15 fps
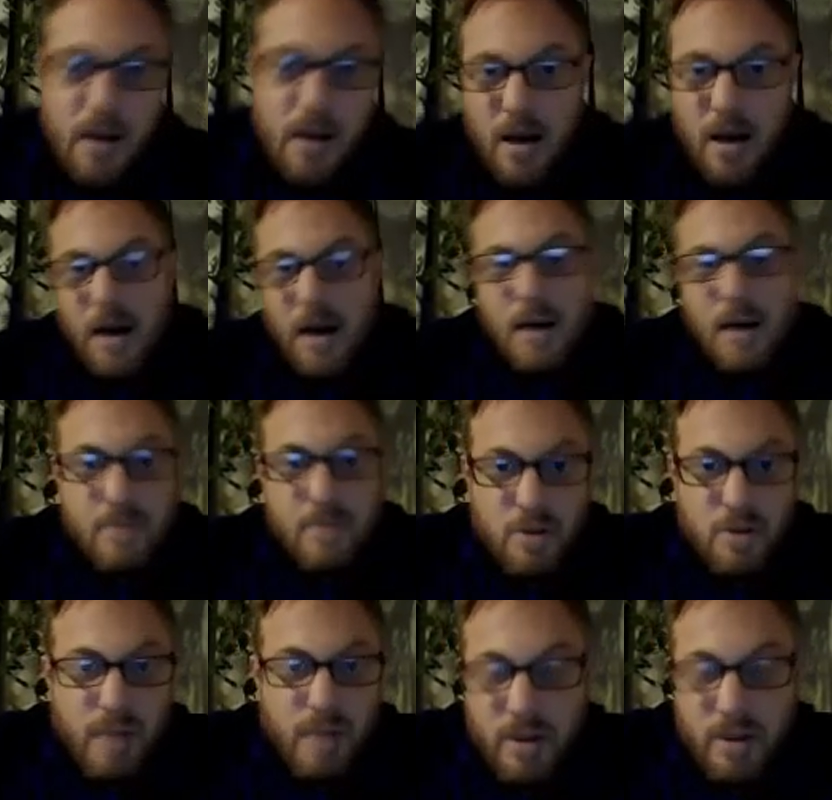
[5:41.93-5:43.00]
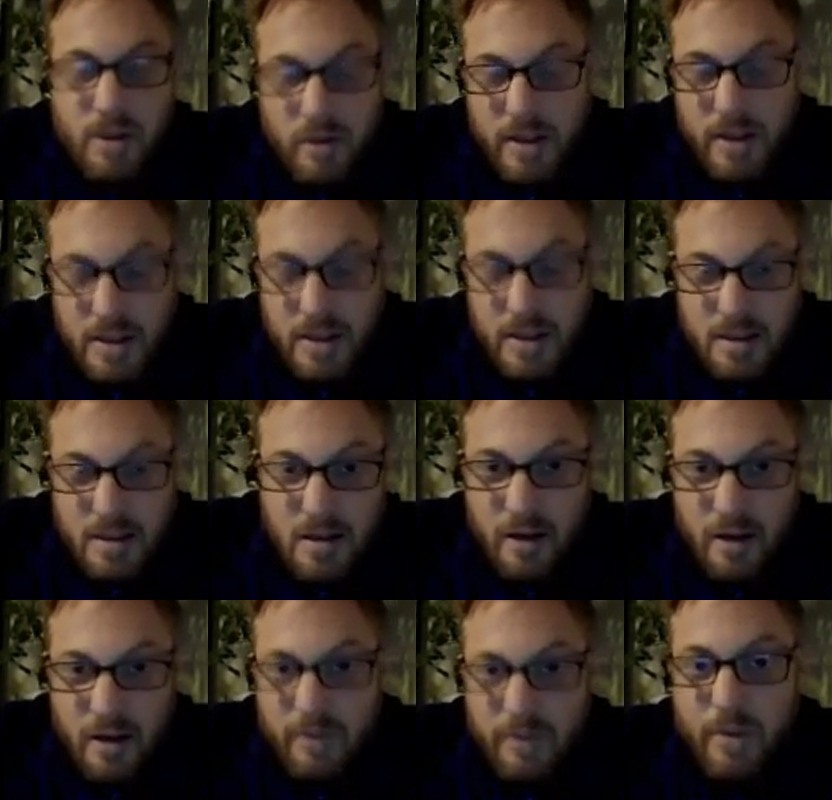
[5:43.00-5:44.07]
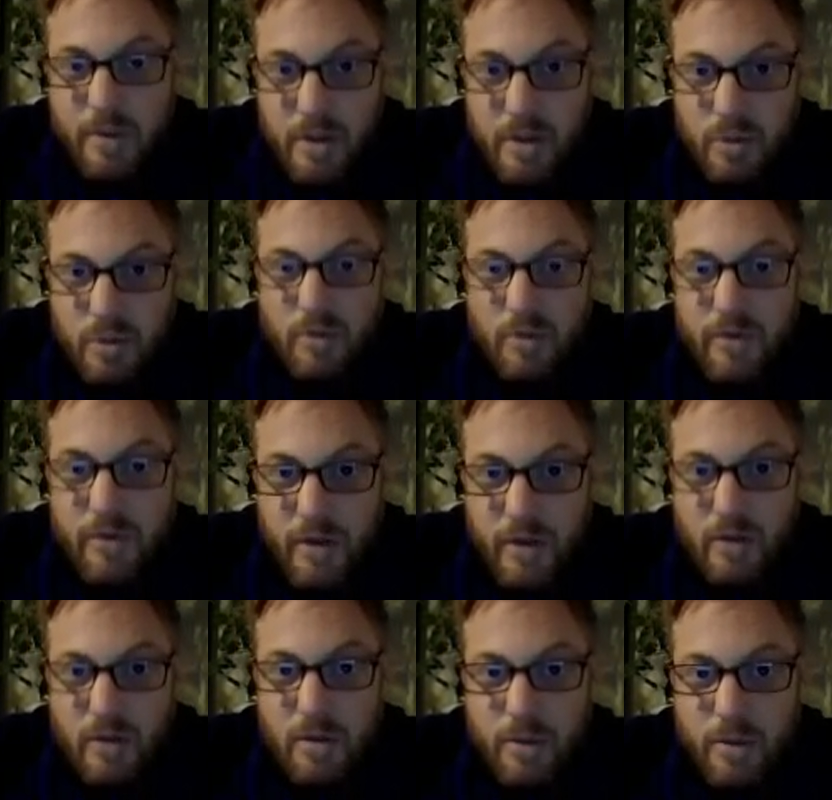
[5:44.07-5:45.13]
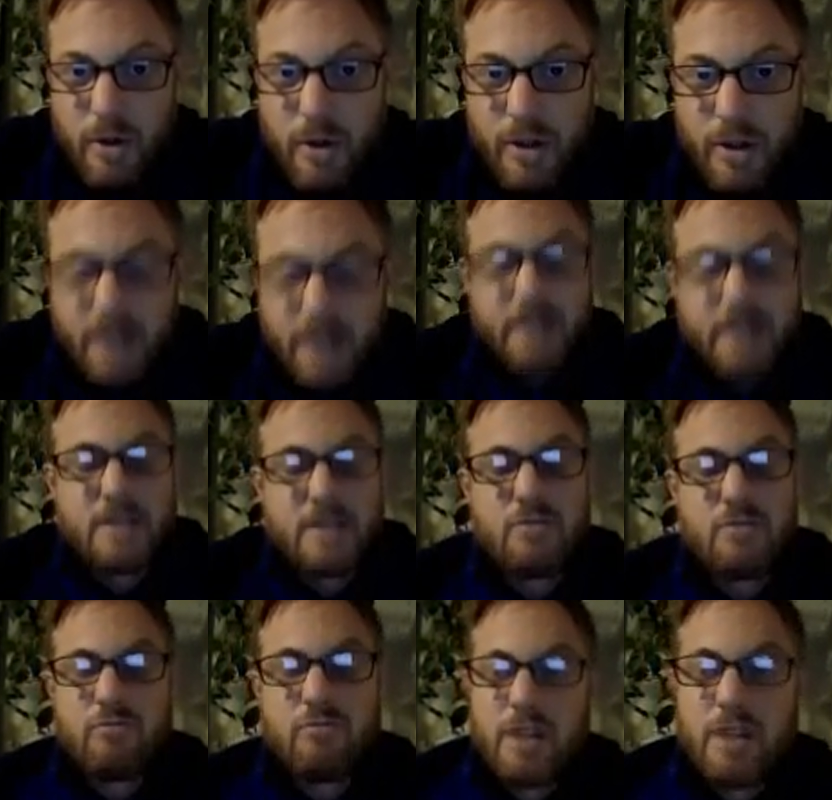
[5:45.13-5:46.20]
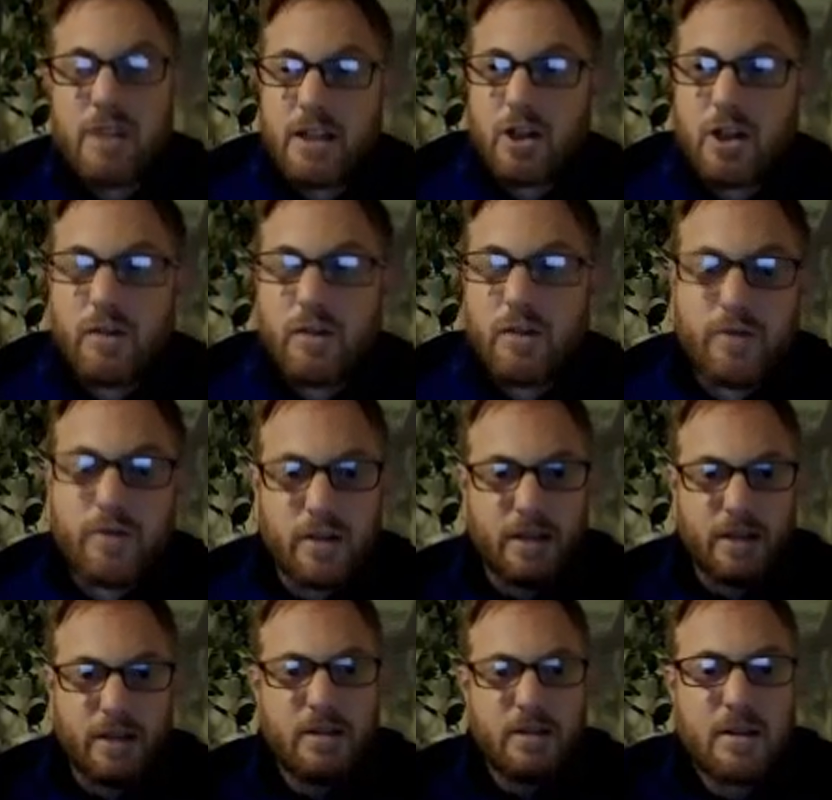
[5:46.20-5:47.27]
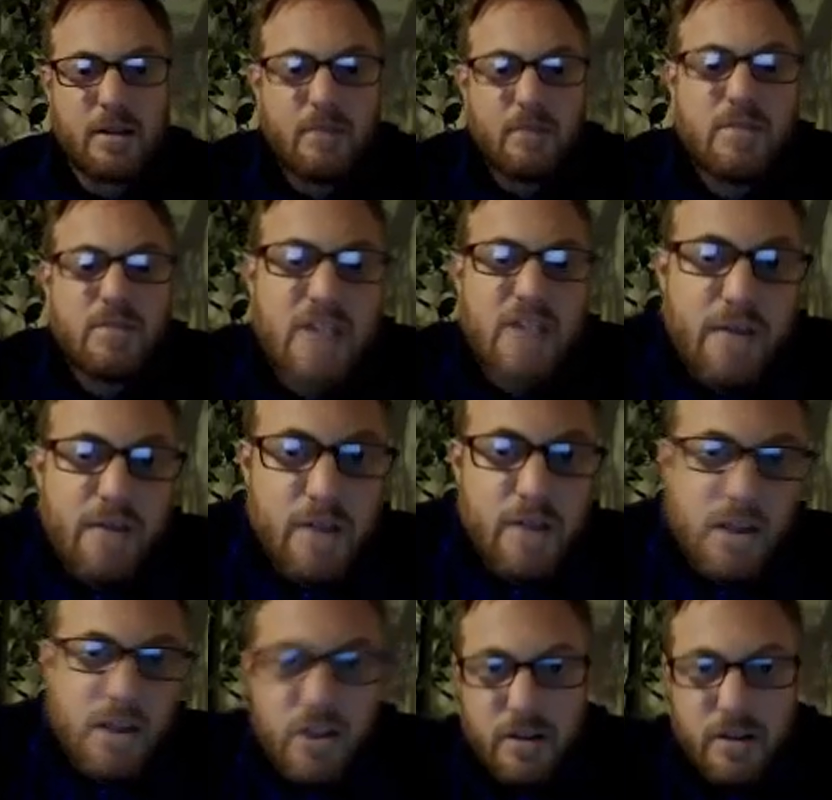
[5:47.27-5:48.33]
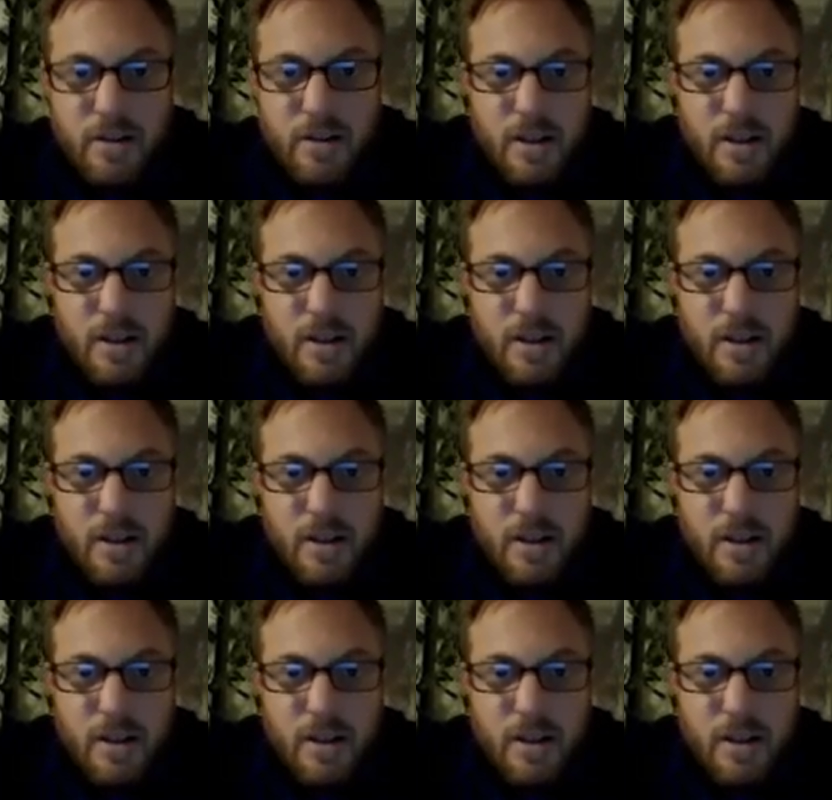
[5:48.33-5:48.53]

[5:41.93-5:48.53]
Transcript: And you may not think that's enough, but you will feel the burn, and it's really good for like definition.